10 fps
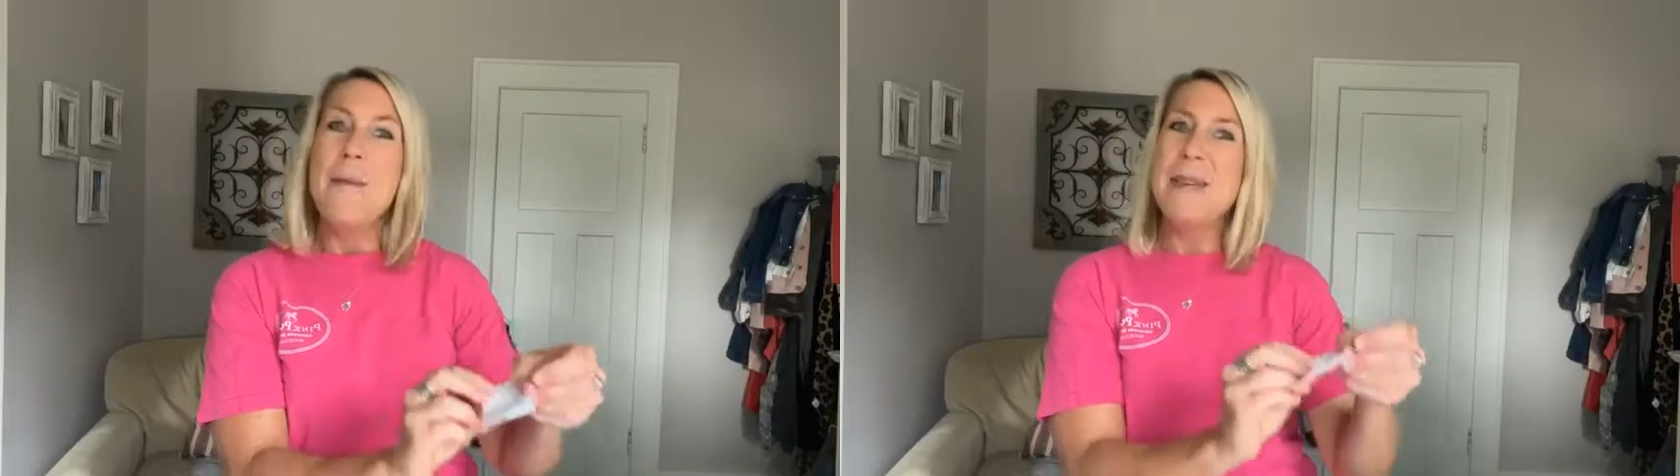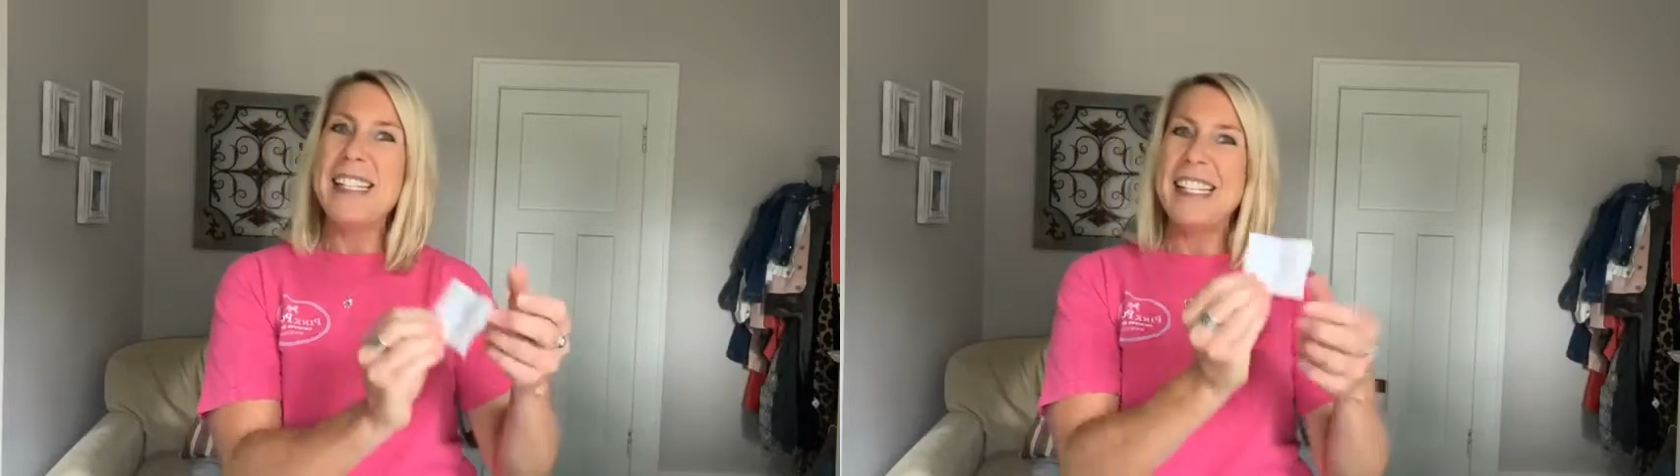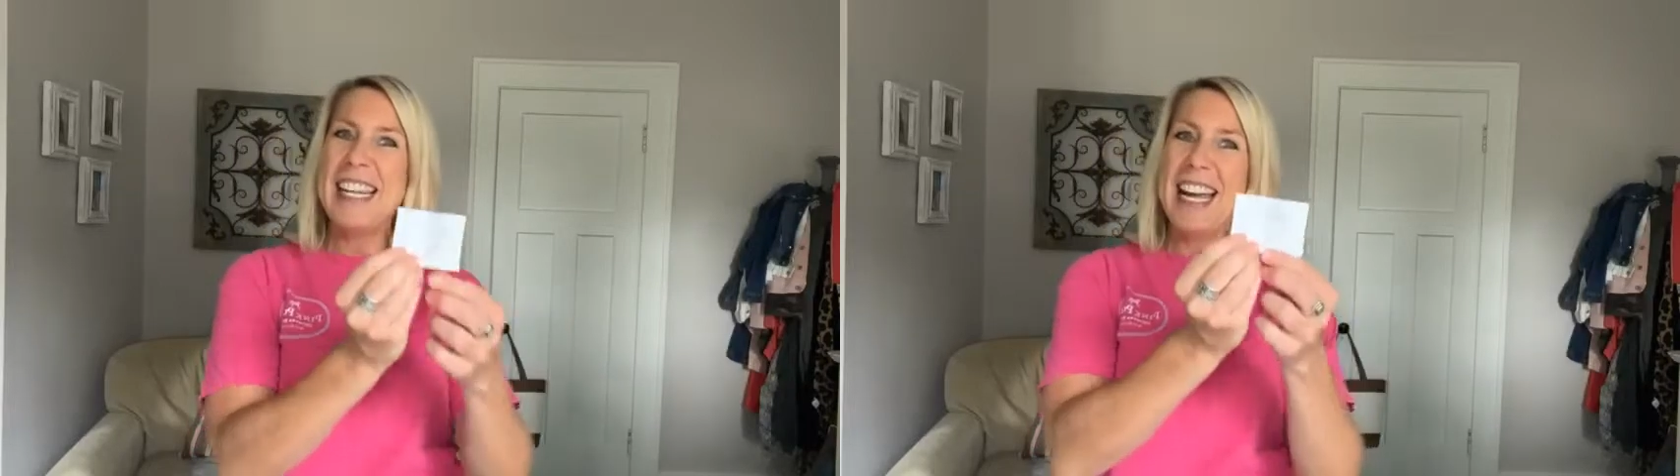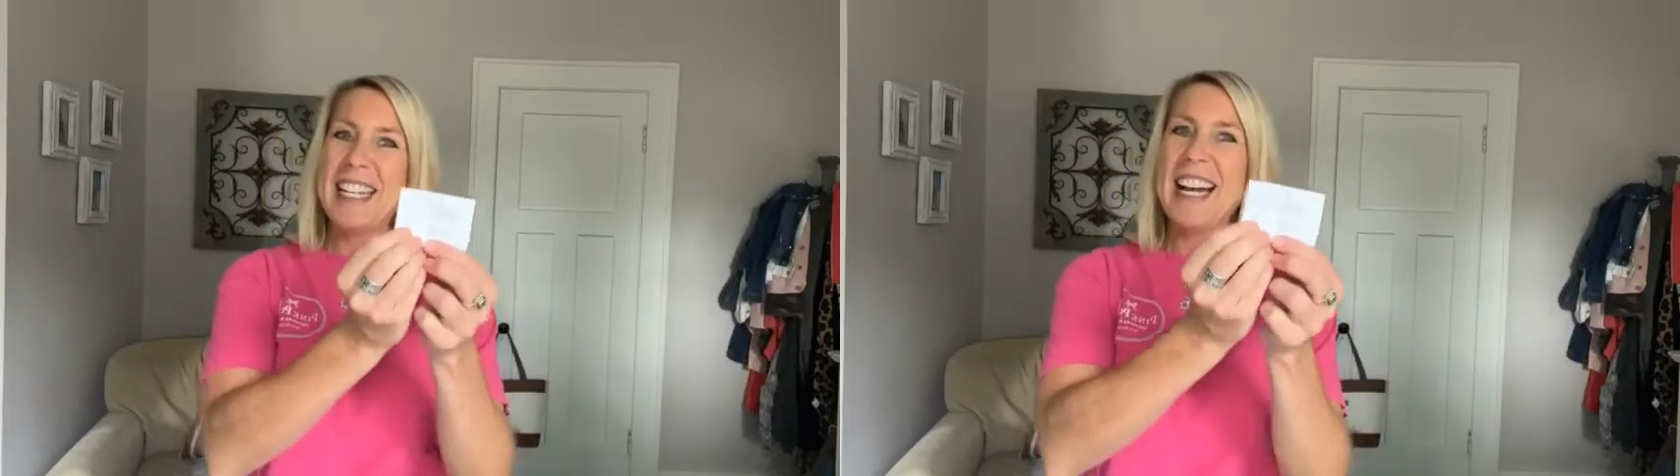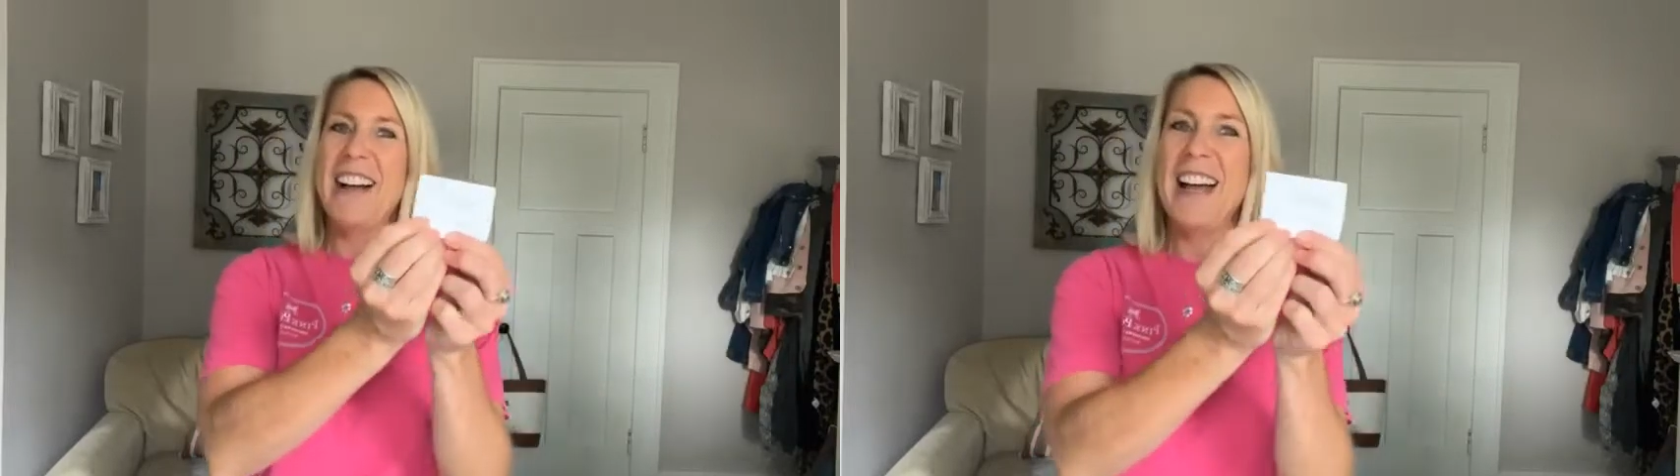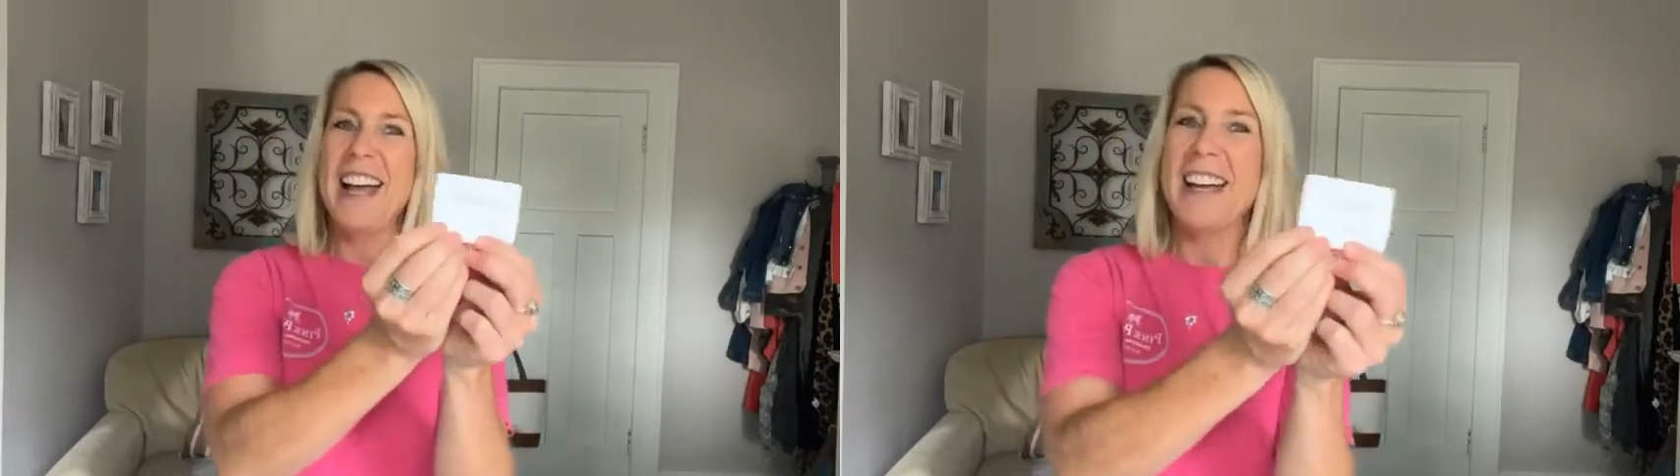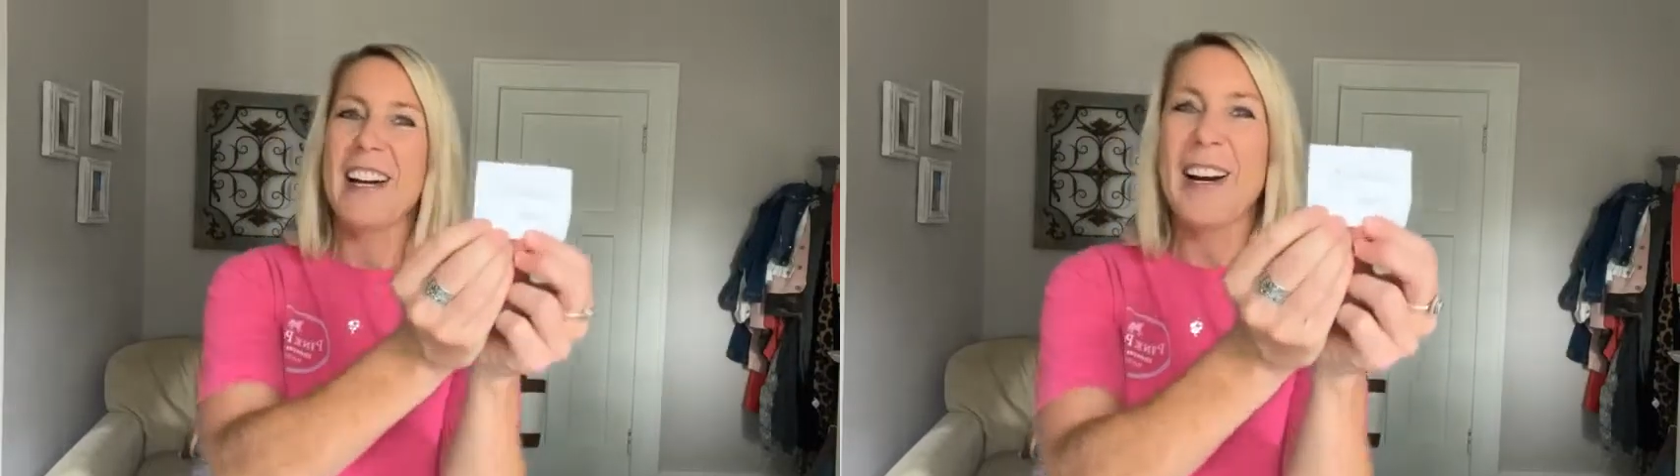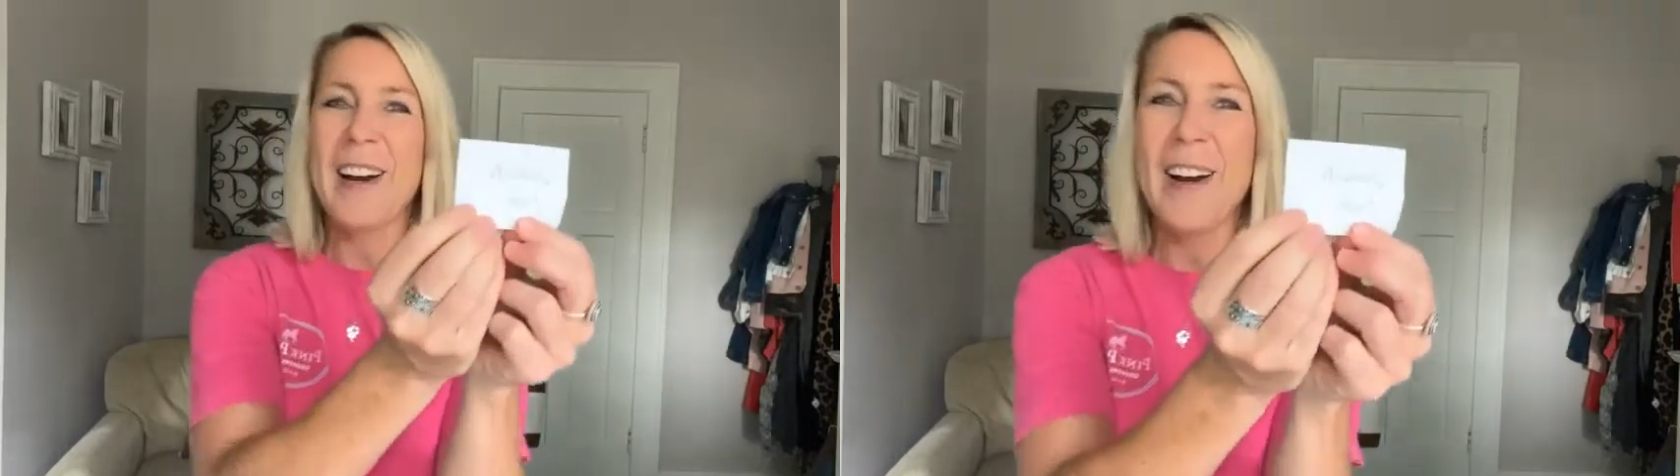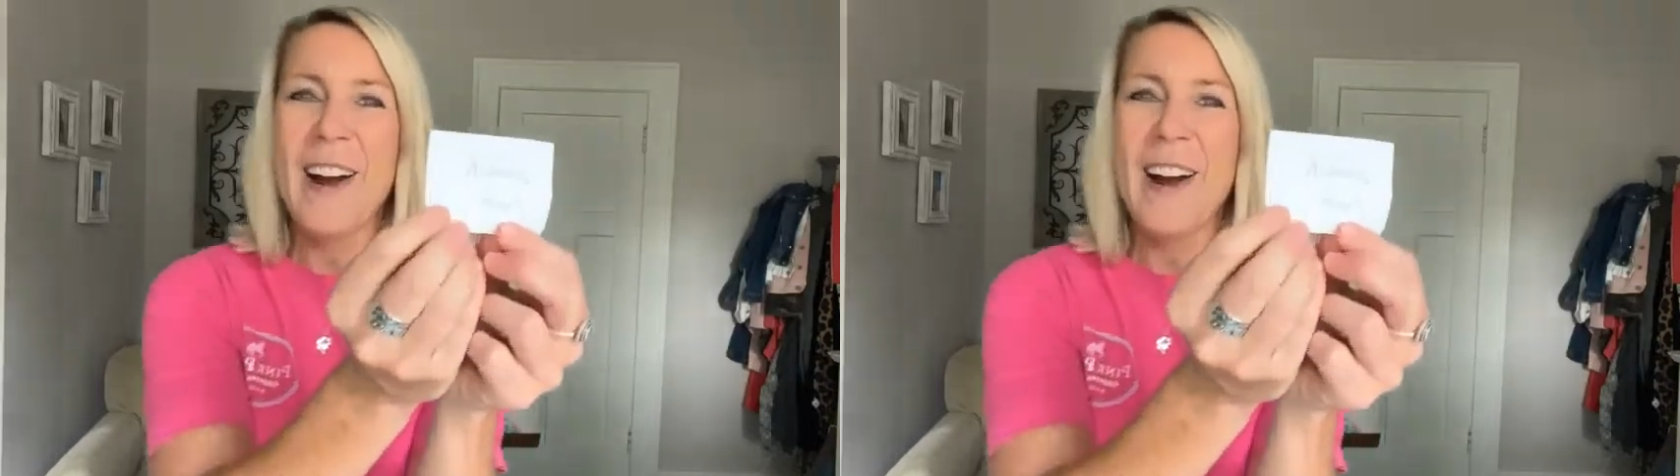Miss Danielle Aker.